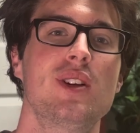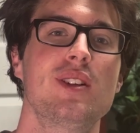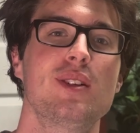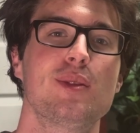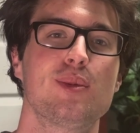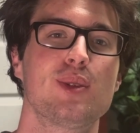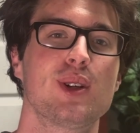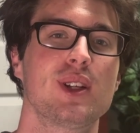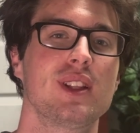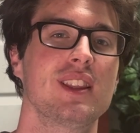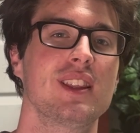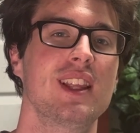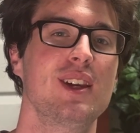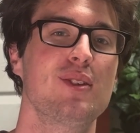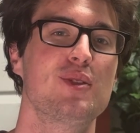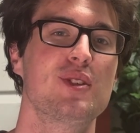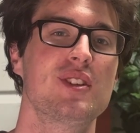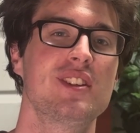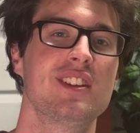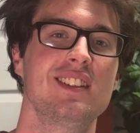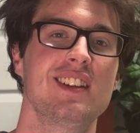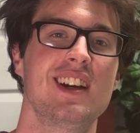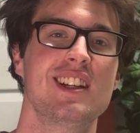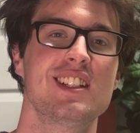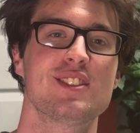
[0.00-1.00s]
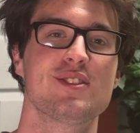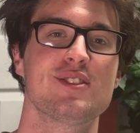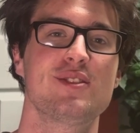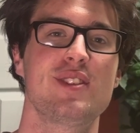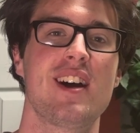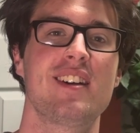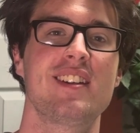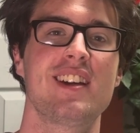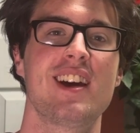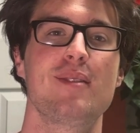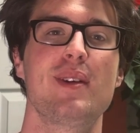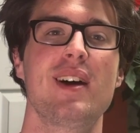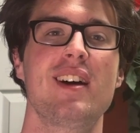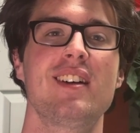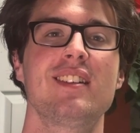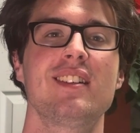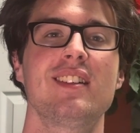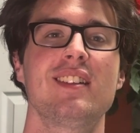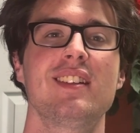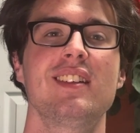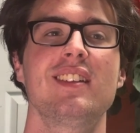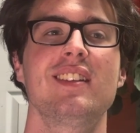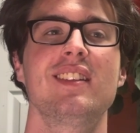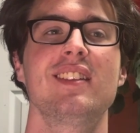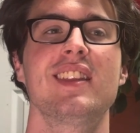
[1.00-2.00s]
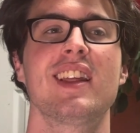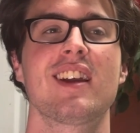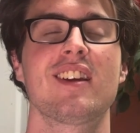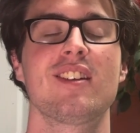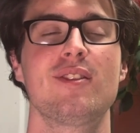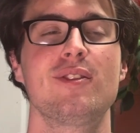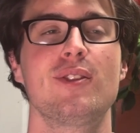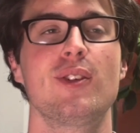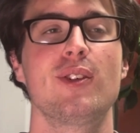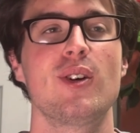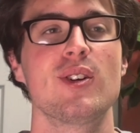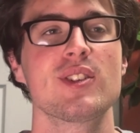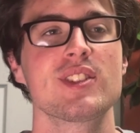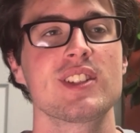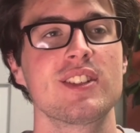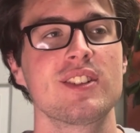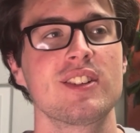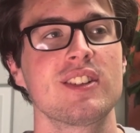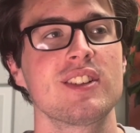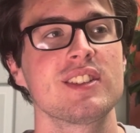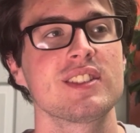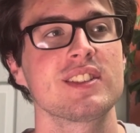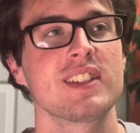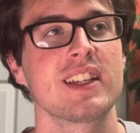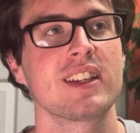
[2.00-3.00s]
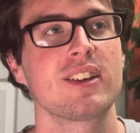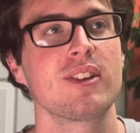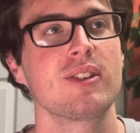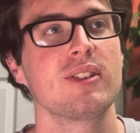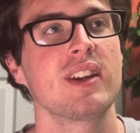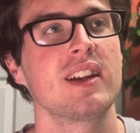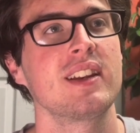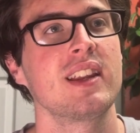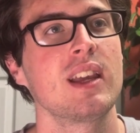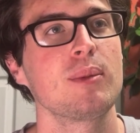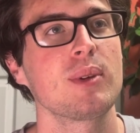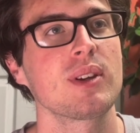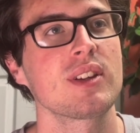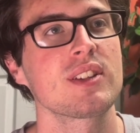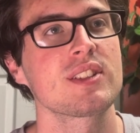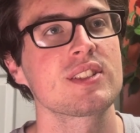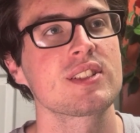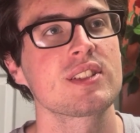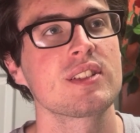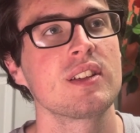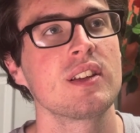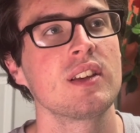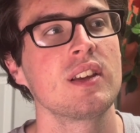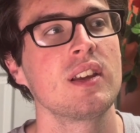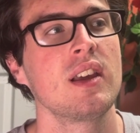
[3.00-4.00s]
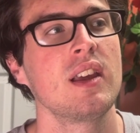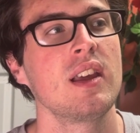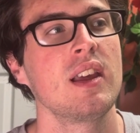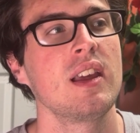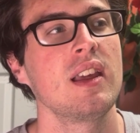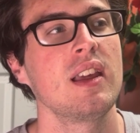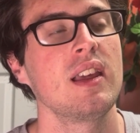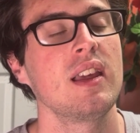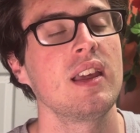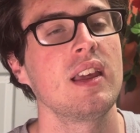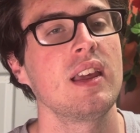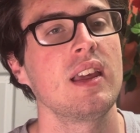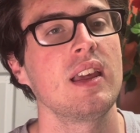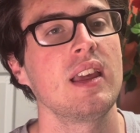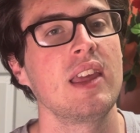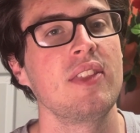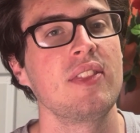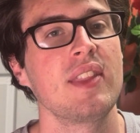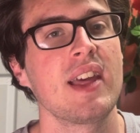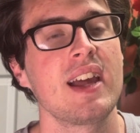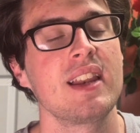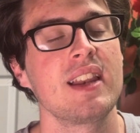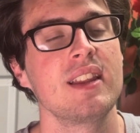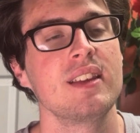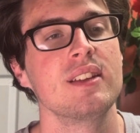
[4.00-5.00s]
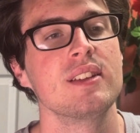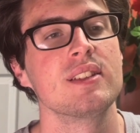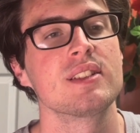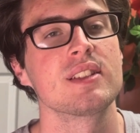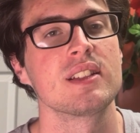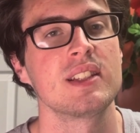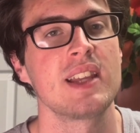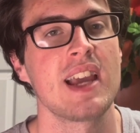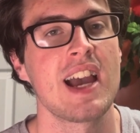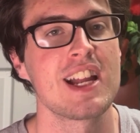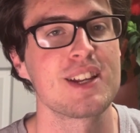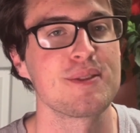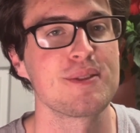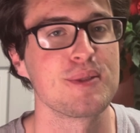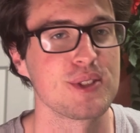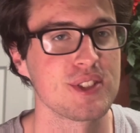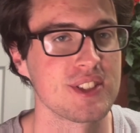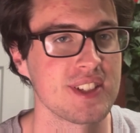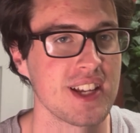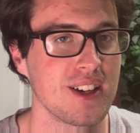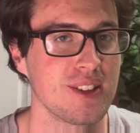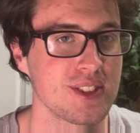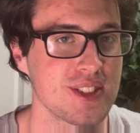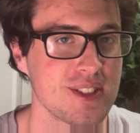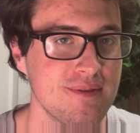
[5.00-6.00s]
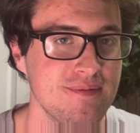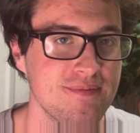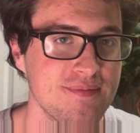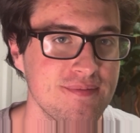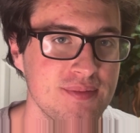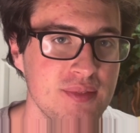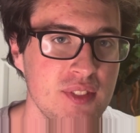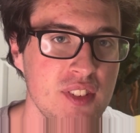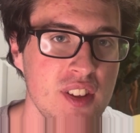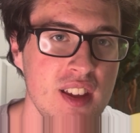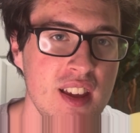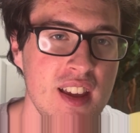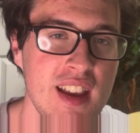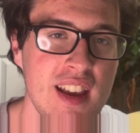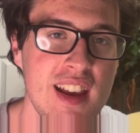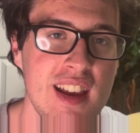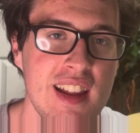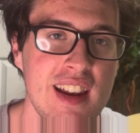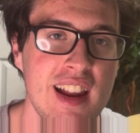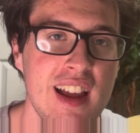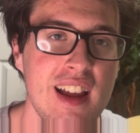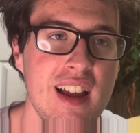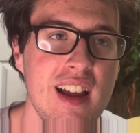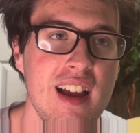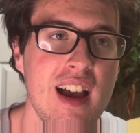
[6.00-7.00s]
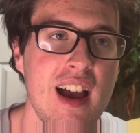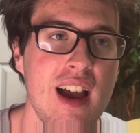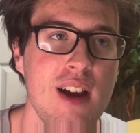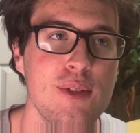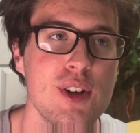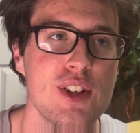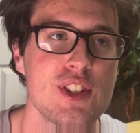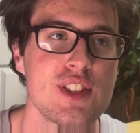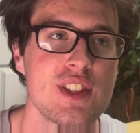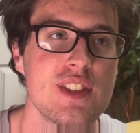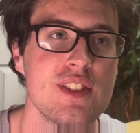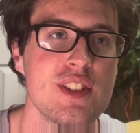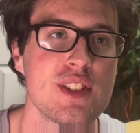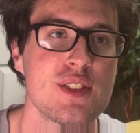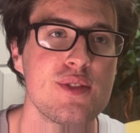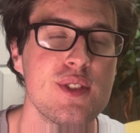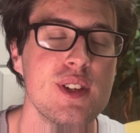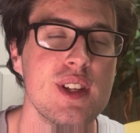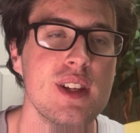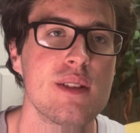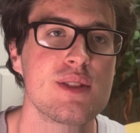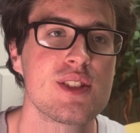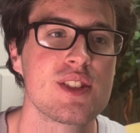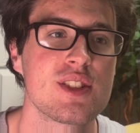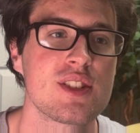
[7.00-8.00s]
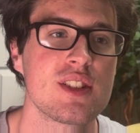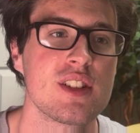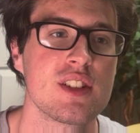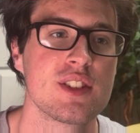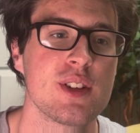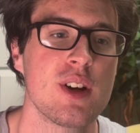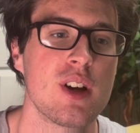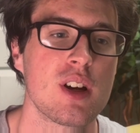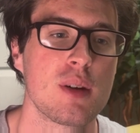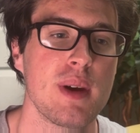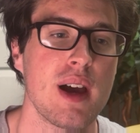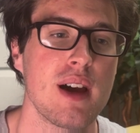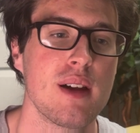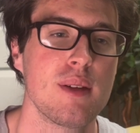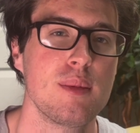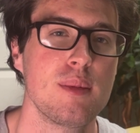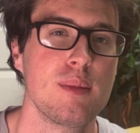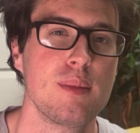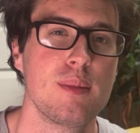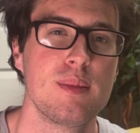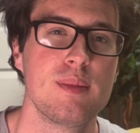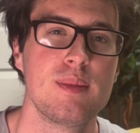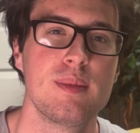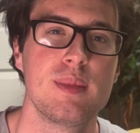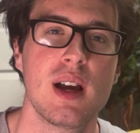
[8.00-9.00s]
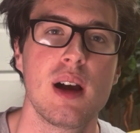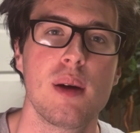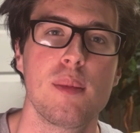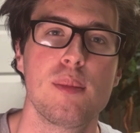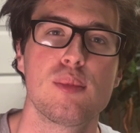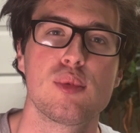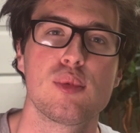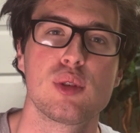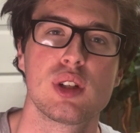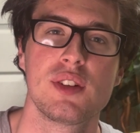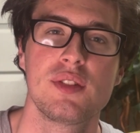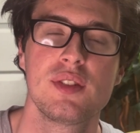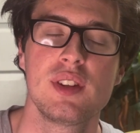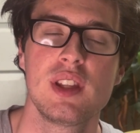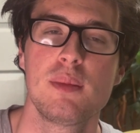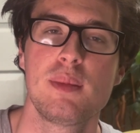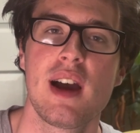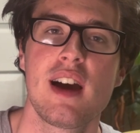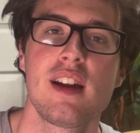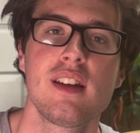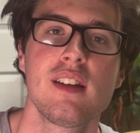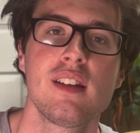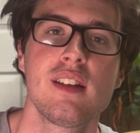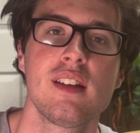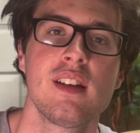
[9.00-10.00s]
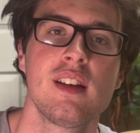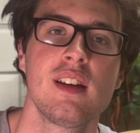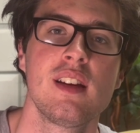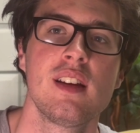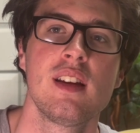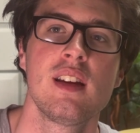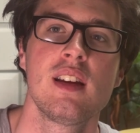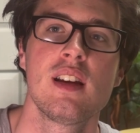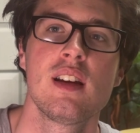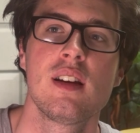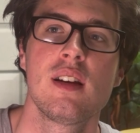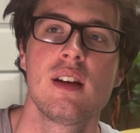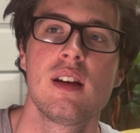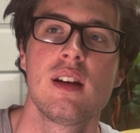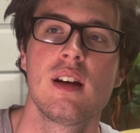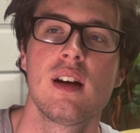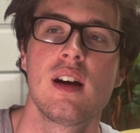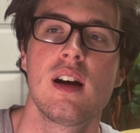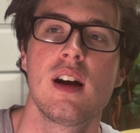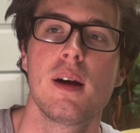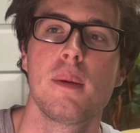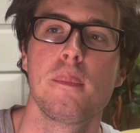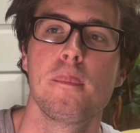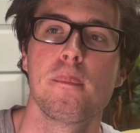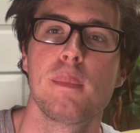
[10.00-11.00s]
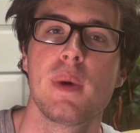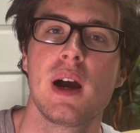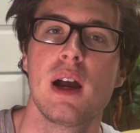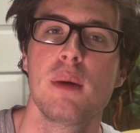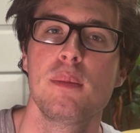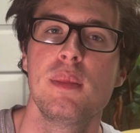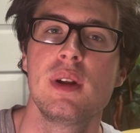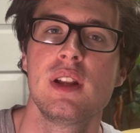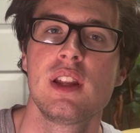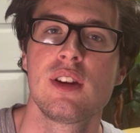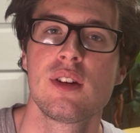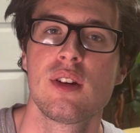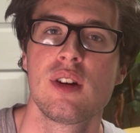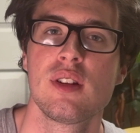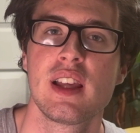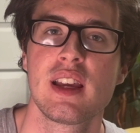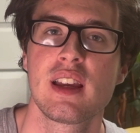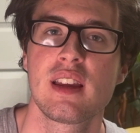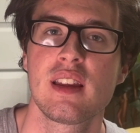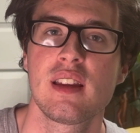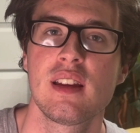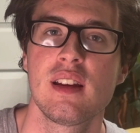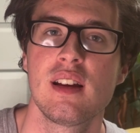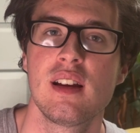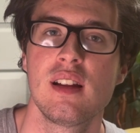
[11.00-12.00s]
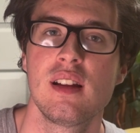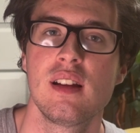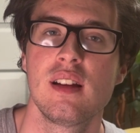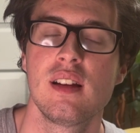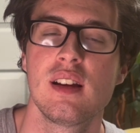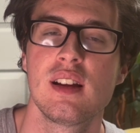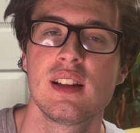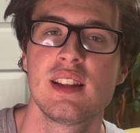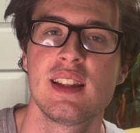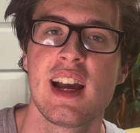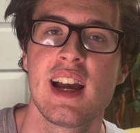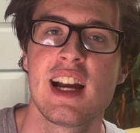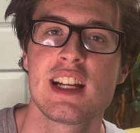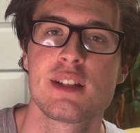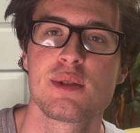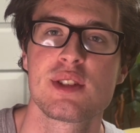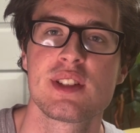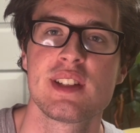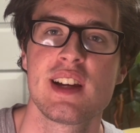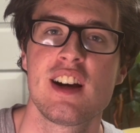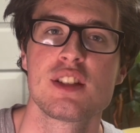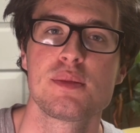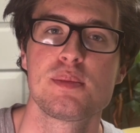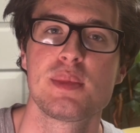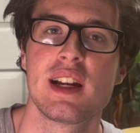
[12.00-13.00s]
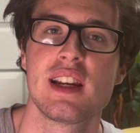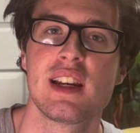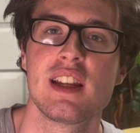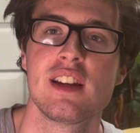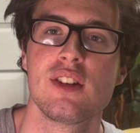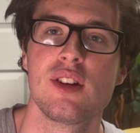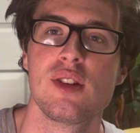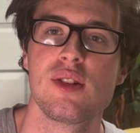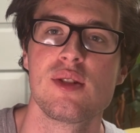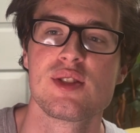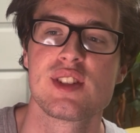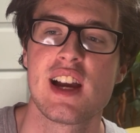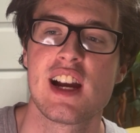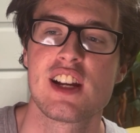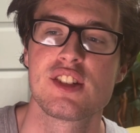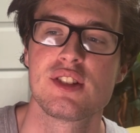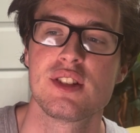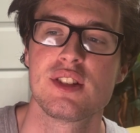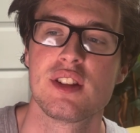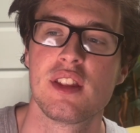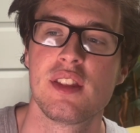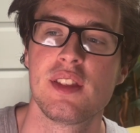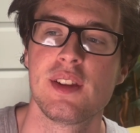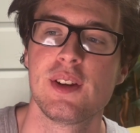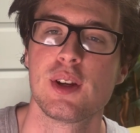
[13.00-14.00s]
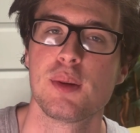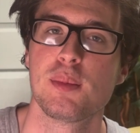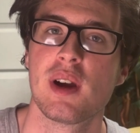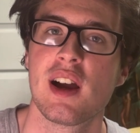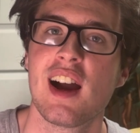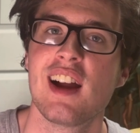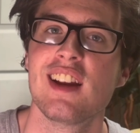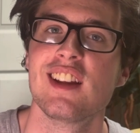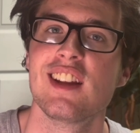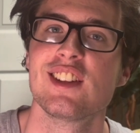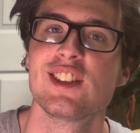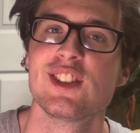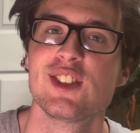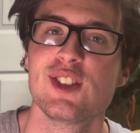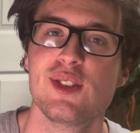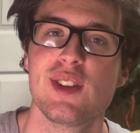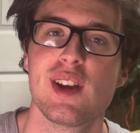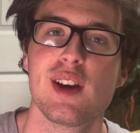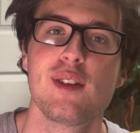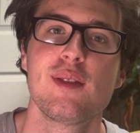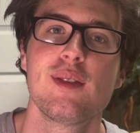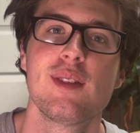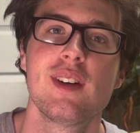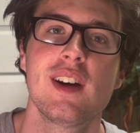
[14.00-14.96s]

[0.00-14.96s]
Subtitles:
a pretty lit one I just found out about that falls under psychodynamics, and that is attachment styles. And I originally in this video I was just going to talk about briefly about it, my opinion on like attachment styles, but I didn't know there was actually a theory behind it too that